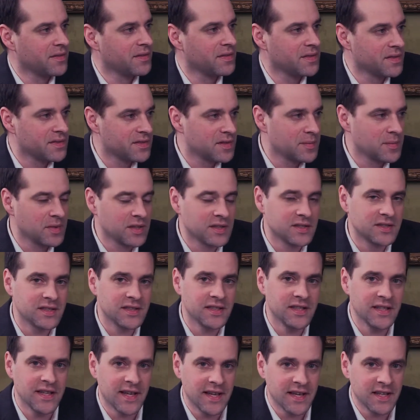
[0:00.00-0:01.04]
The symbol is
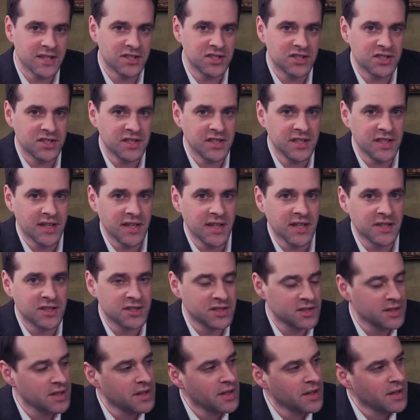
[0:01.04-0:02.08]

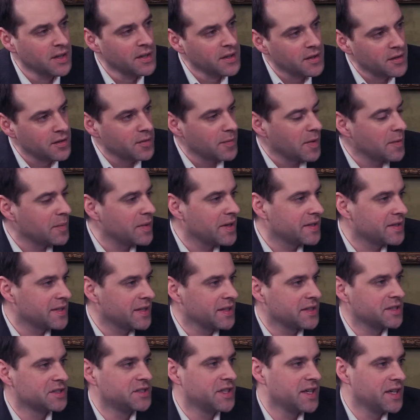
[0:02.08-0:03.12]
EHTH. You remember at the
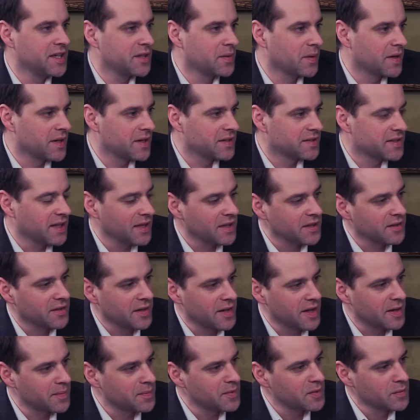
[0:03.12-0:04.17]
end of January in
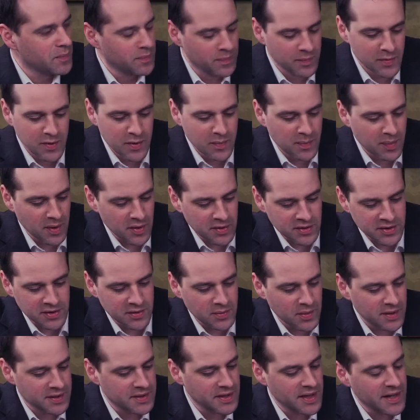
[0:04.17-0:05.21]
Telegram, you posted
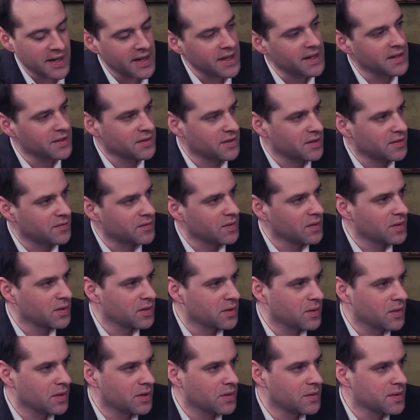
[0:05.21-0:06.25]
what they had in their
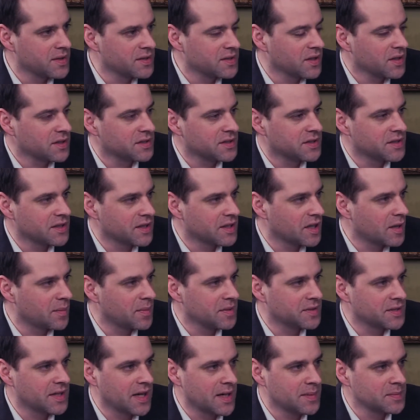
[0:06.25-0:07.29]
fourth quarter results here a
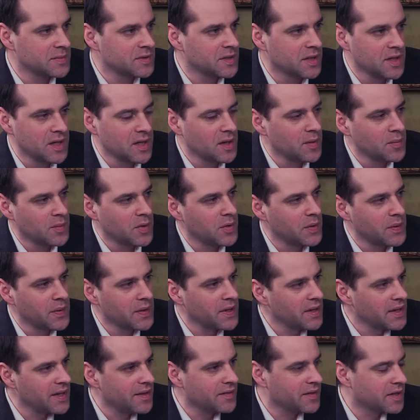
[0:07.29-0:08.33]
couple times, but we
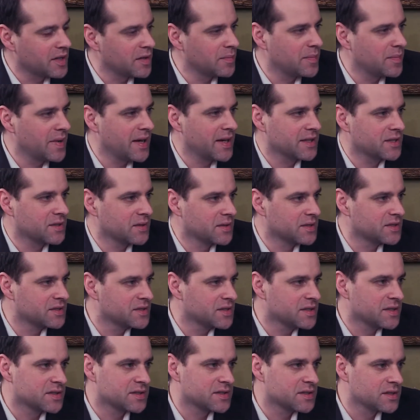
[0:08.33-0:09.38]
really haven't come back to it
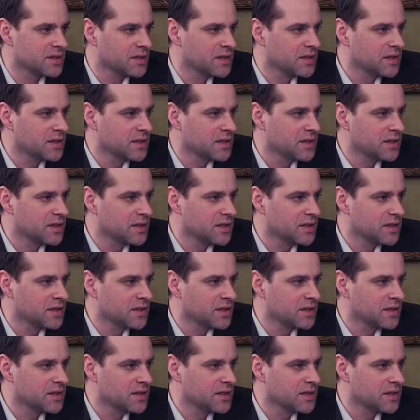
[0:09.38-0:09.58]
since.